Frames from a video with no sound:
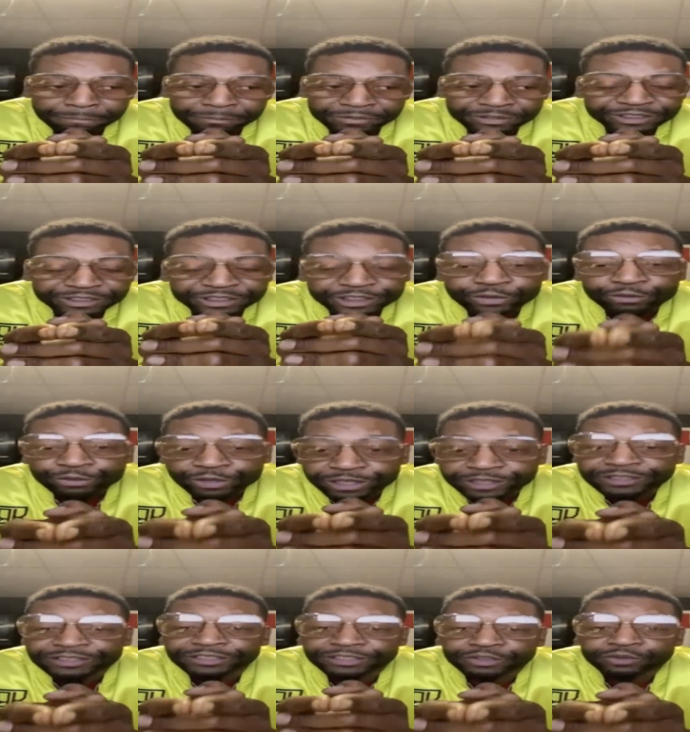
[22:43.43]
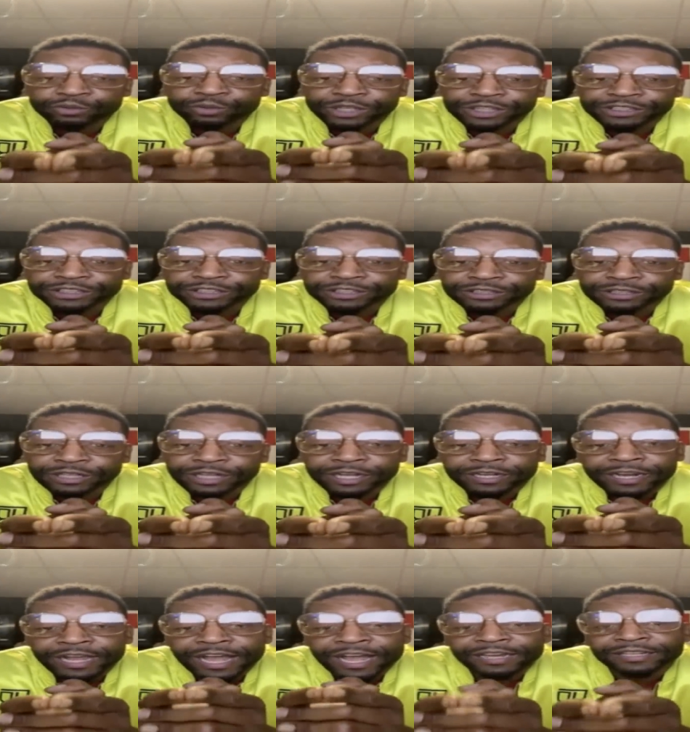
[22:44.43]
serious situation,
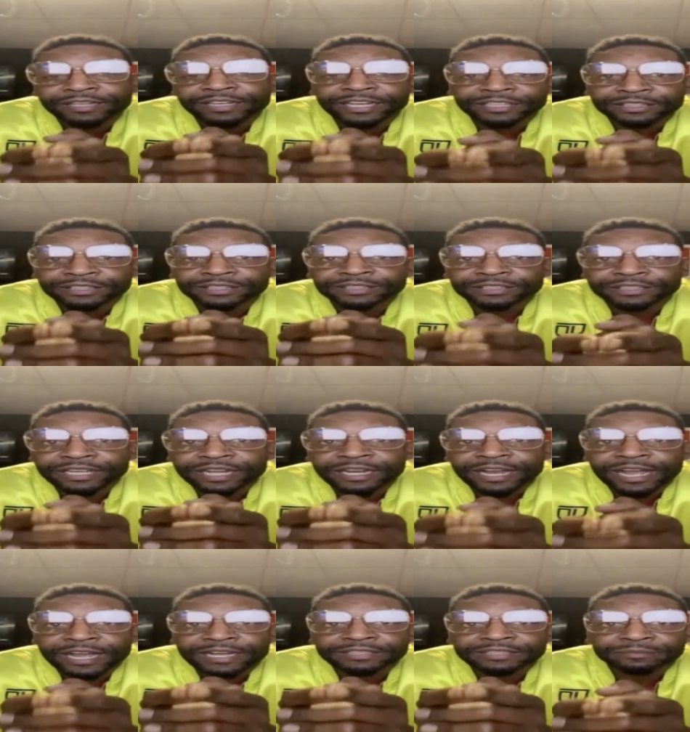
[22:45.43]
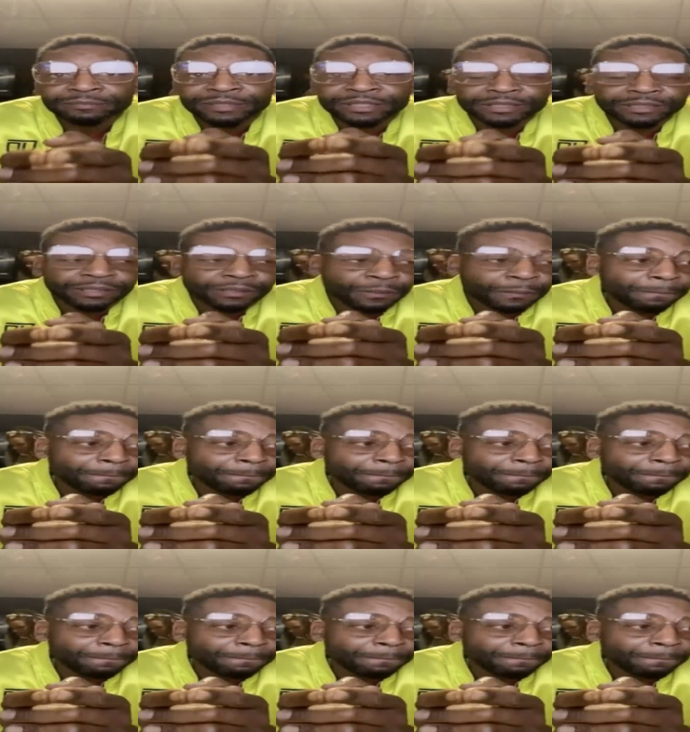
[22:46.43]
and allegations that has been